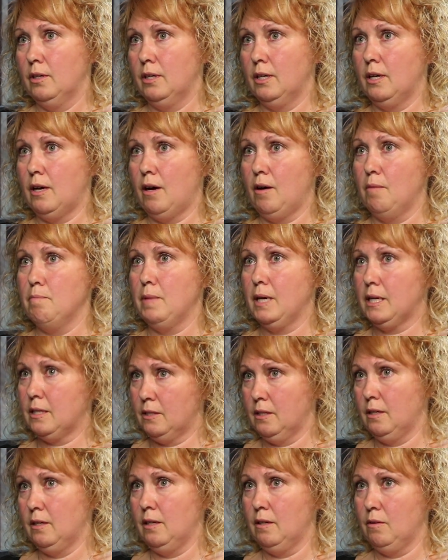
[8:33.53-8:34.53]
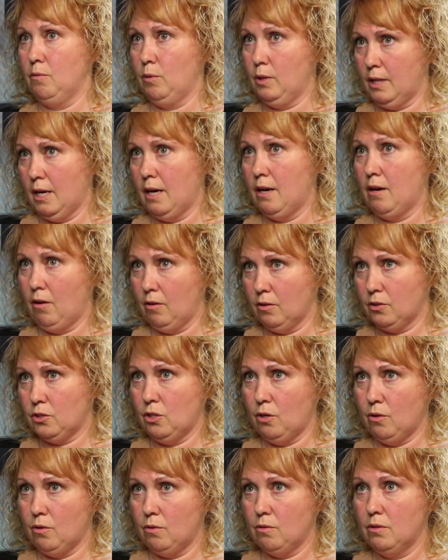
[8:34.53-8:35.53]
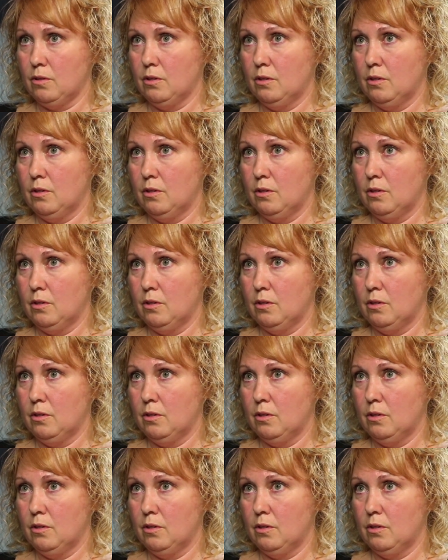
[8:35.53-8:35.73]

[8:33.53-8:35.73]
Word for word: and I'll mix it in with that also